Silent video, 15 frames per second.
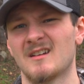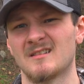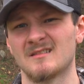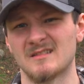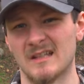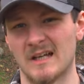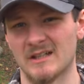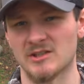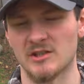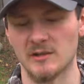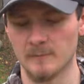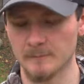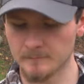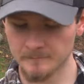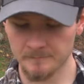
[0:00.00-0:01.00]
it's not
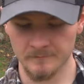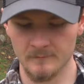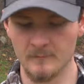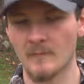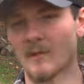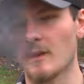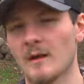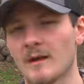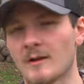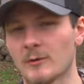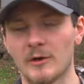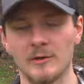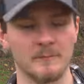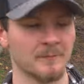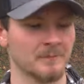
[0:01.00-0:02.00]
cheap.
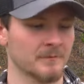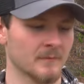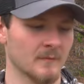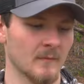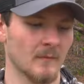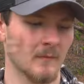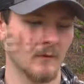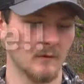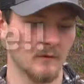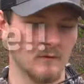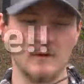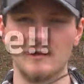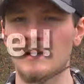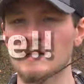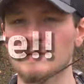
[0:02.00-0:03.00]
Anyway,
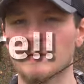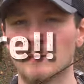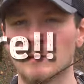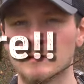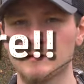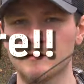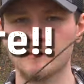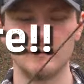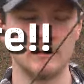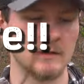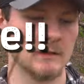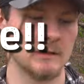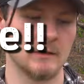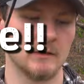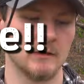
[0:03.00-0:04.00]
thank you guys for watching.
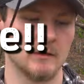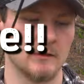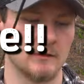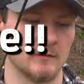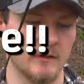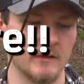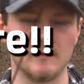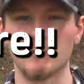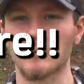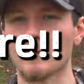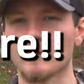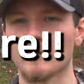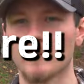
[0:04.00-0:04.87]
Thank the Lord